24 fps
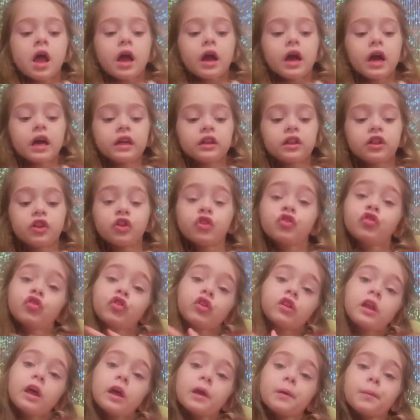Guys, did you
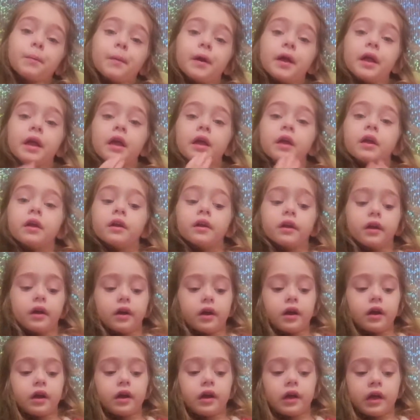like my
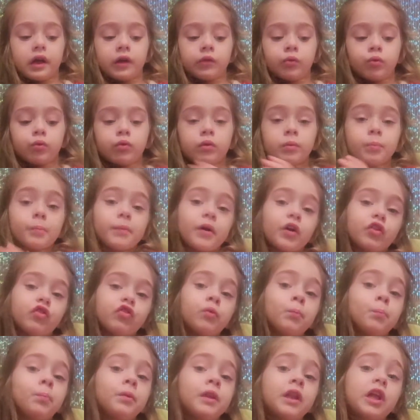ice cream
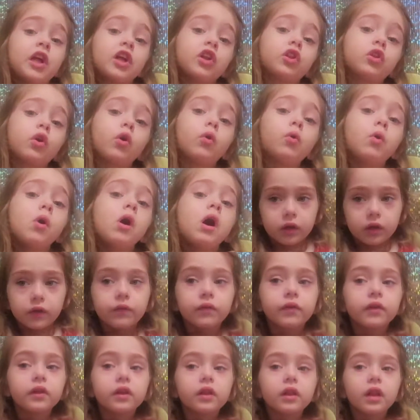machine Play-Doh? If
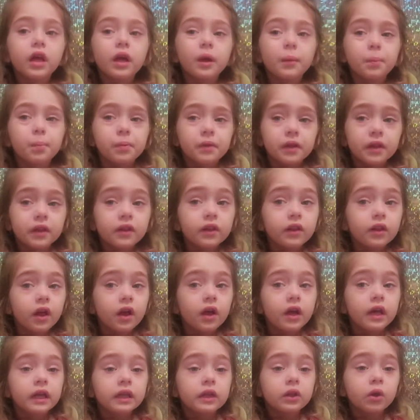you like
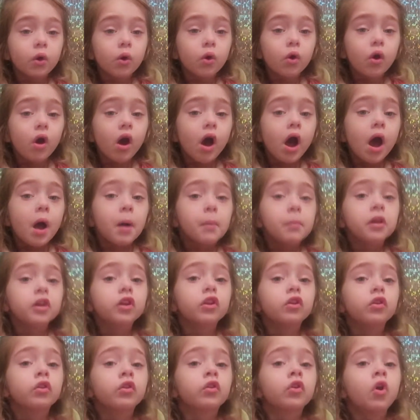Play-Doh,
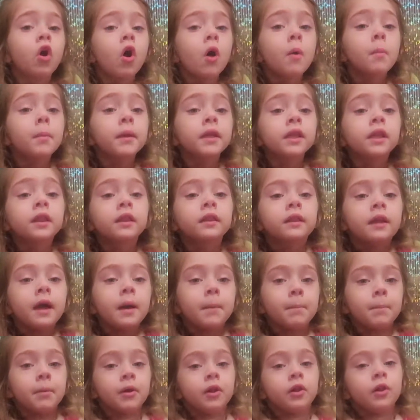please comment
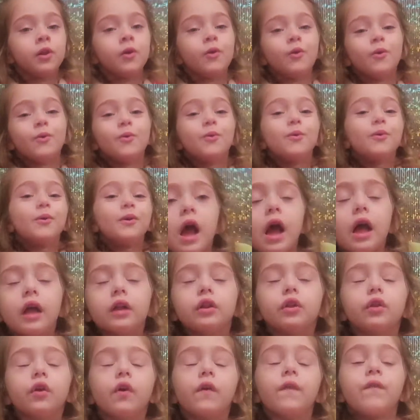down below.
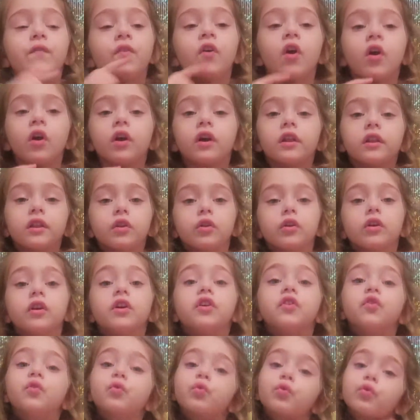And don't forget to
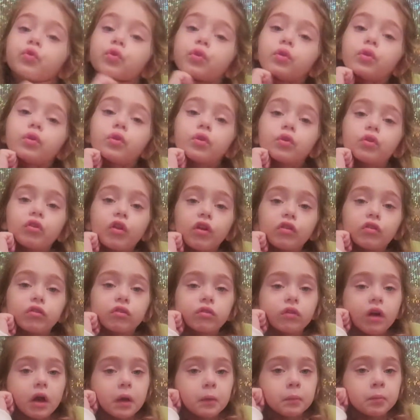
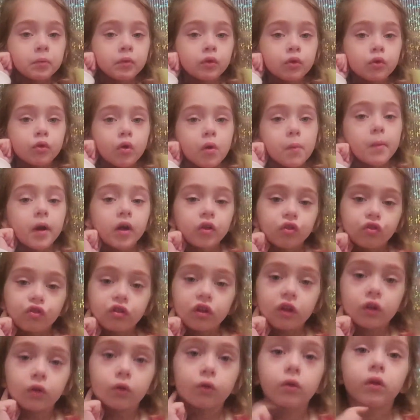subscribe to my
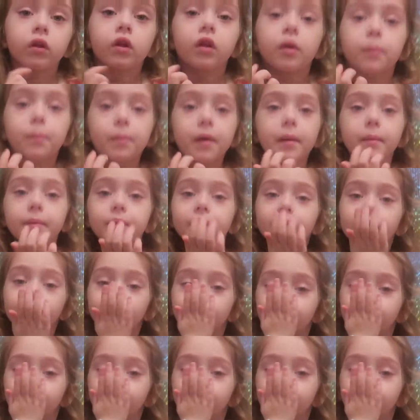channel. Bye bye.